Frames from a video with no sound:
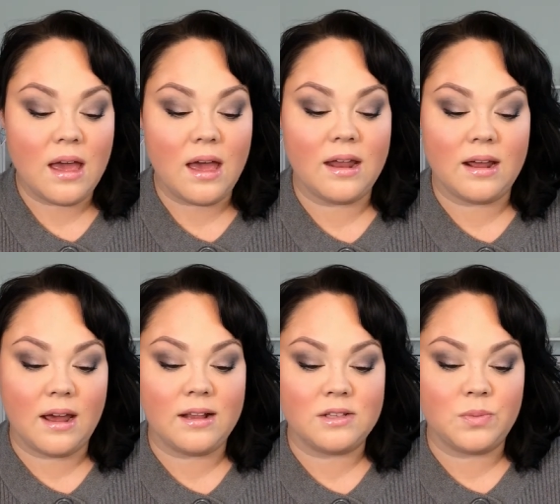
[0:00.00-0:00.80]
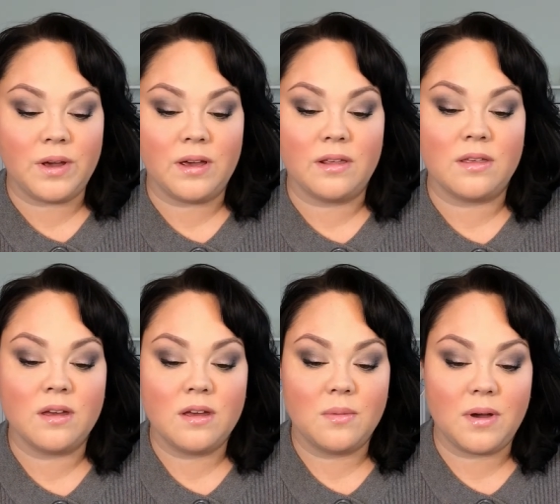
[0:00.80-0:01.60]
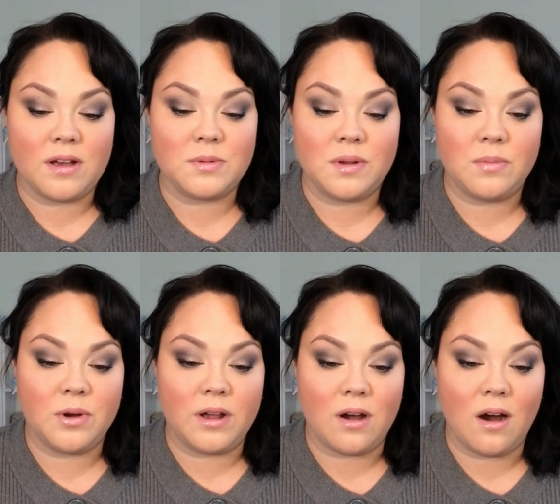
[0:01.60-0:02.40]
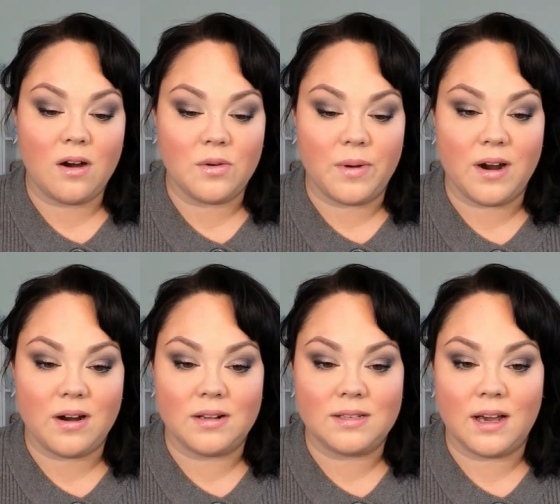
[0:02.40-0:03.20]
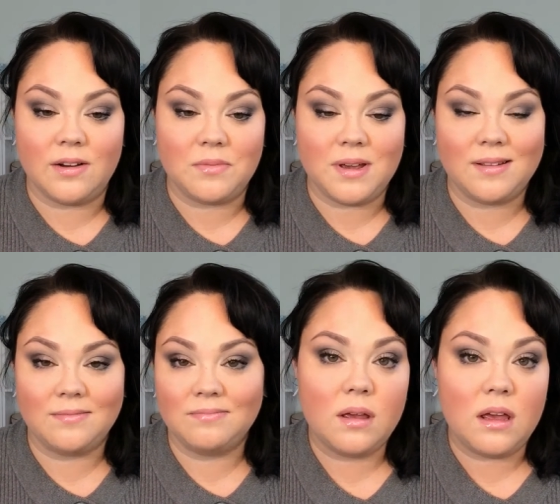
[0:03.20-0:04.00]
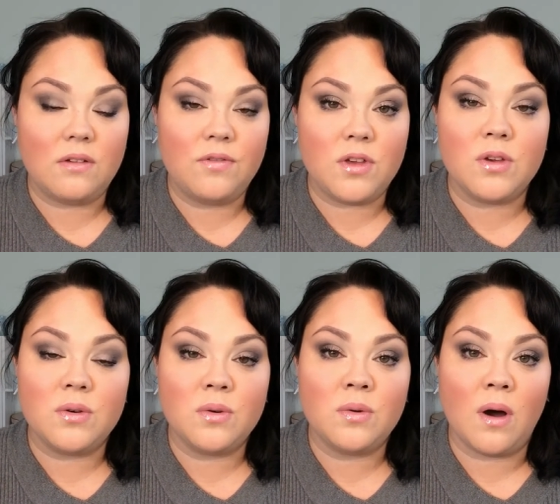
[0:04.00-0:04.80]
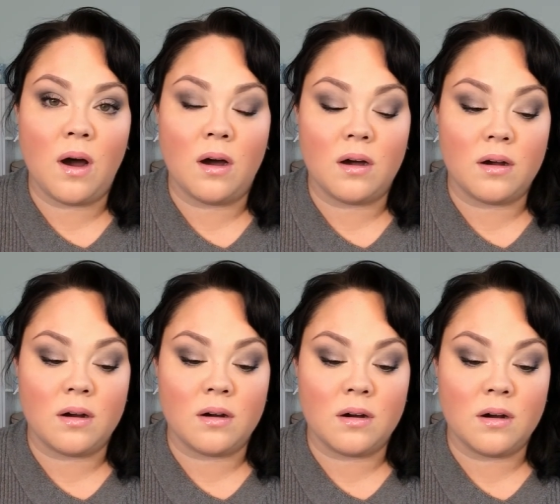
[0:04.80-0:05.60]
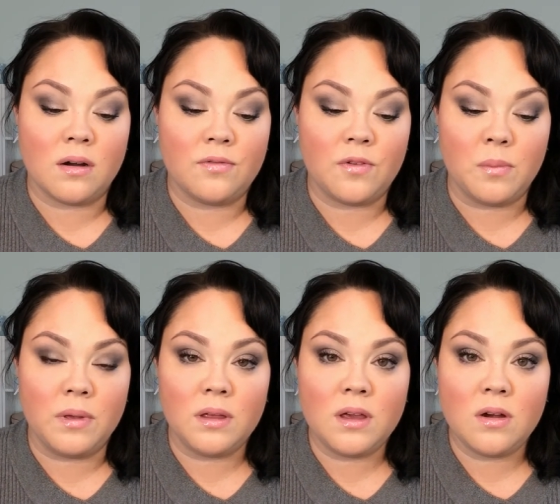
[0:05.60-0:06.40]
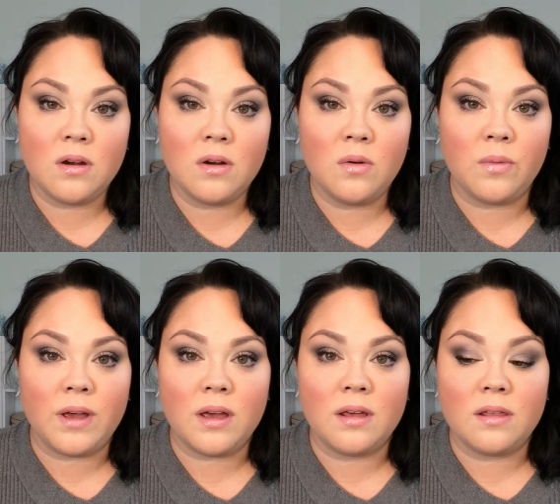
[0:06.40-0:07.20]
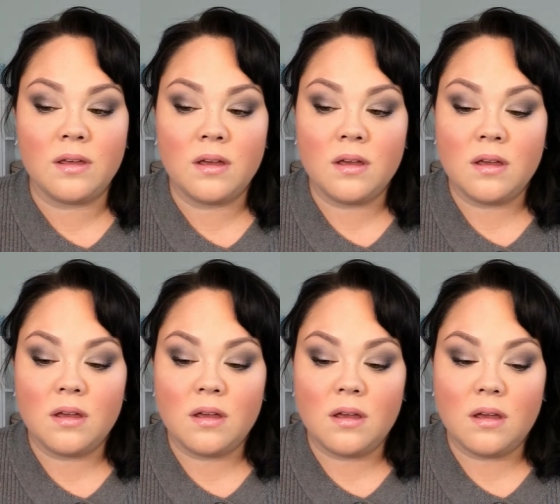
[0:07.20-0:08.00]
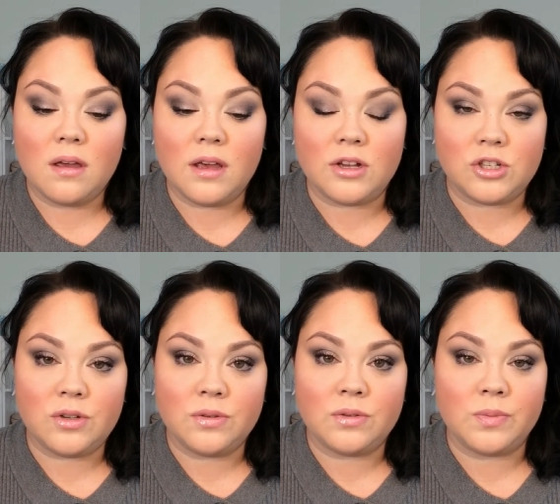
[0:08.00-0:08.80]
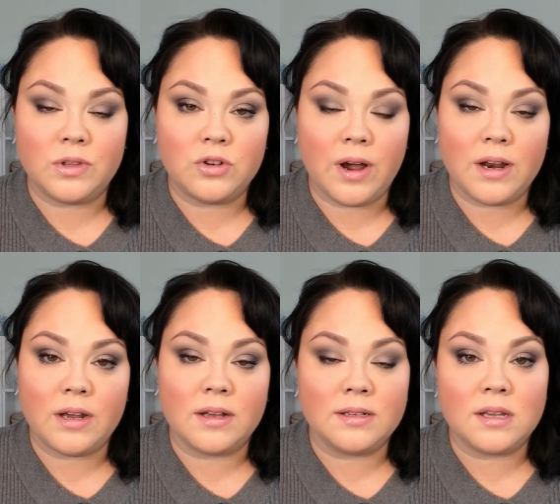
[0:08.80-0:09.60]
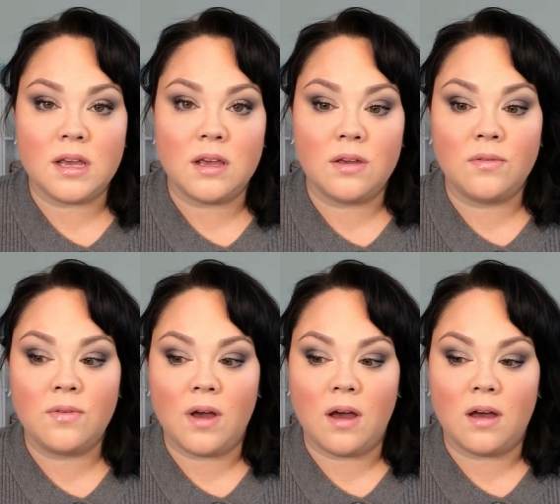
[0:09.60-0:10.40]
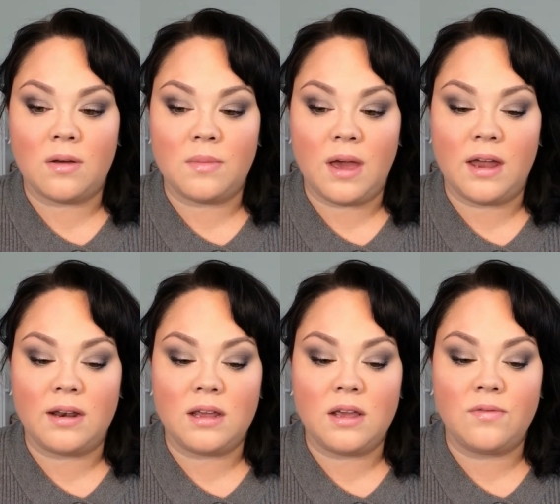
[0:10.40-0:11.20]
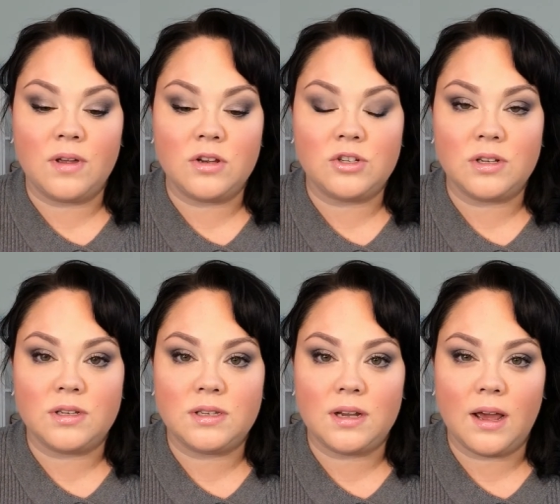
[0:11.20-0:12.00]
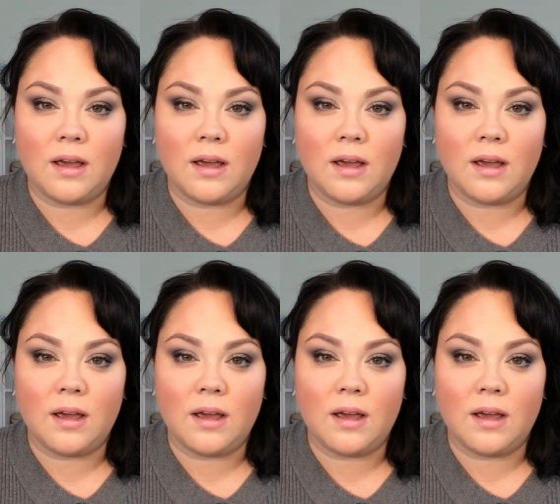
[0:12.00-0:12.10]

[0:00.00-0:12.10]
and ends with my husband putting hardware inside of me. If you are familiar with issues with trying to conceive um, and even just